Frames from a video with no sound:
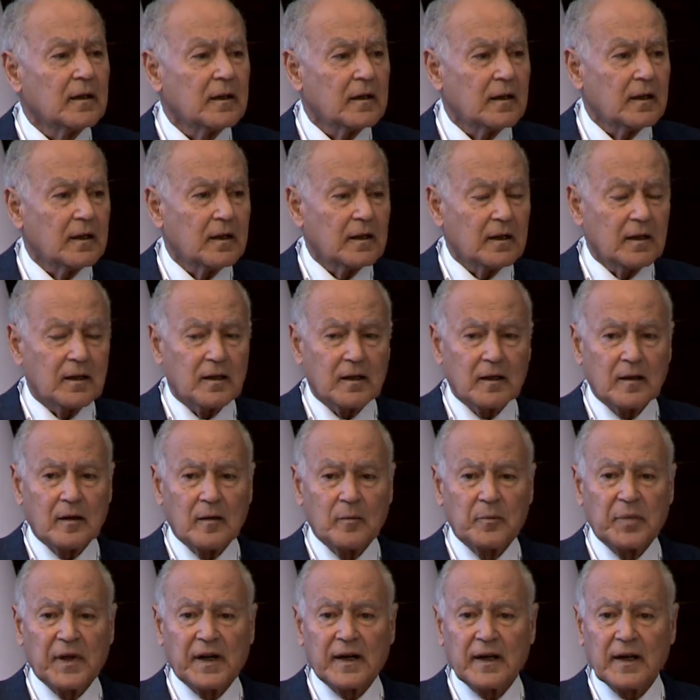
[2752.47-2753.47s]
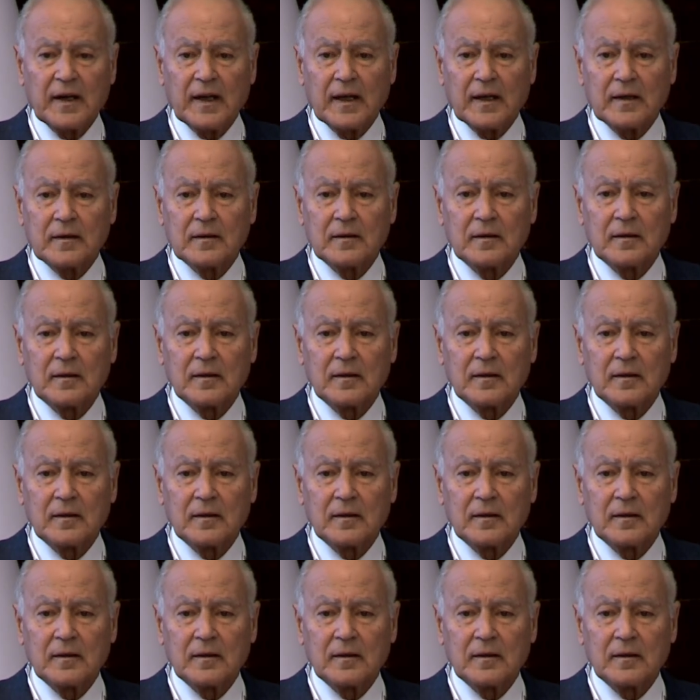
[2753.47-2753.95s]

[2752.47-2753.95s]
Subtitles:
over to